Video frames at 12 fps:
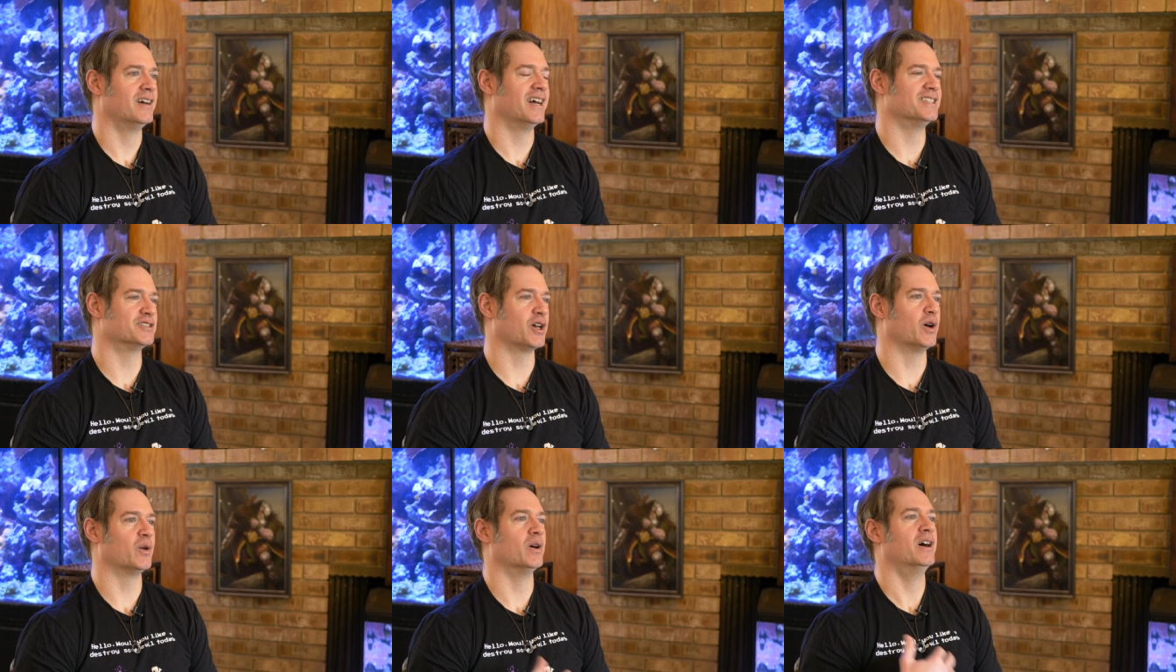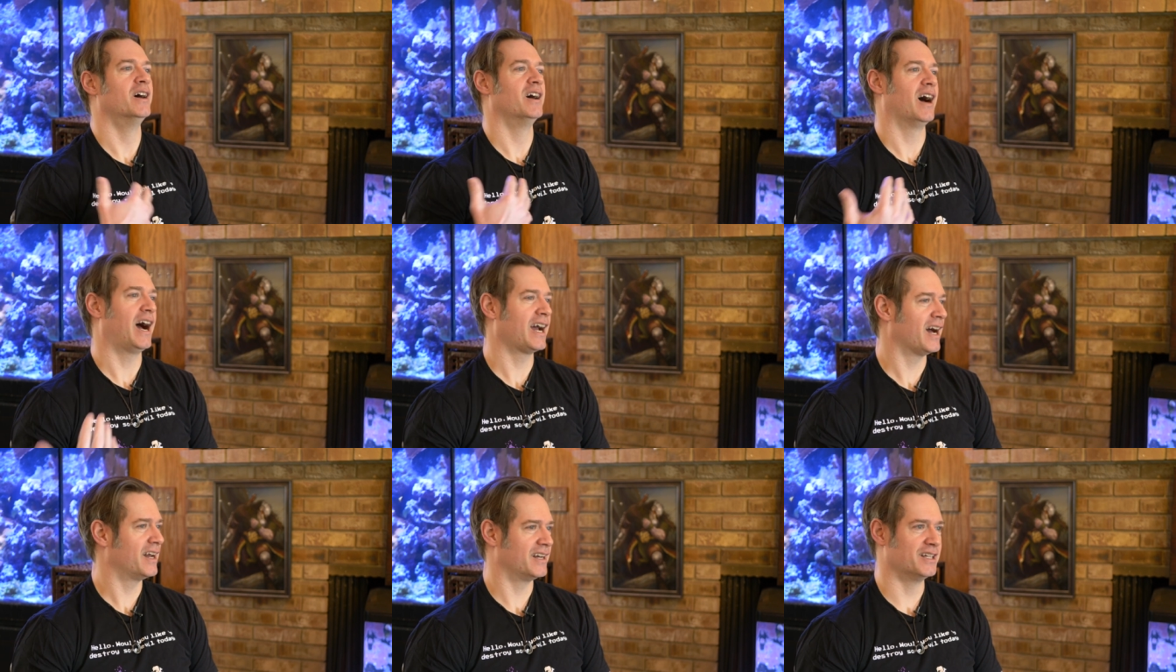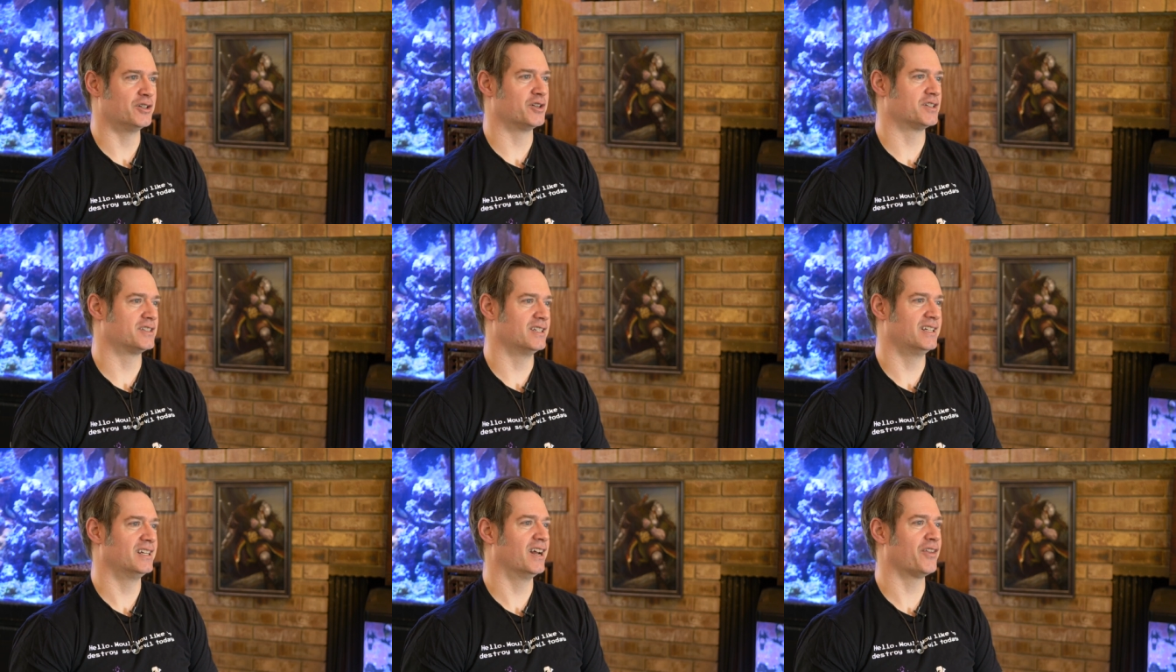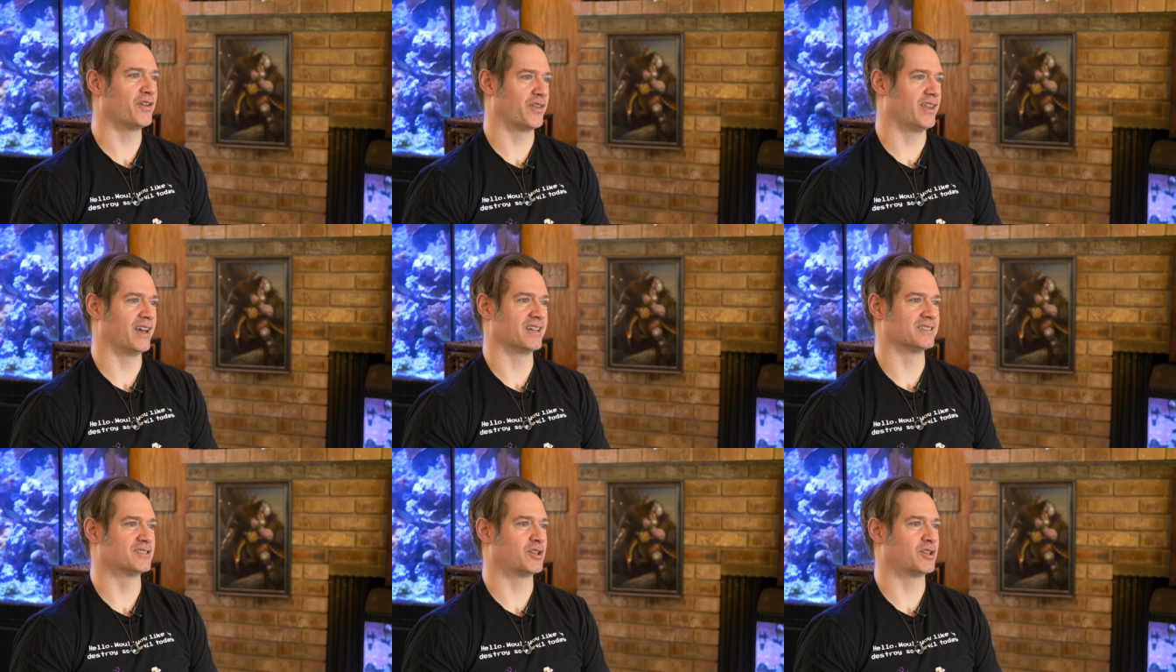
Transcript: And so I got interested in other things,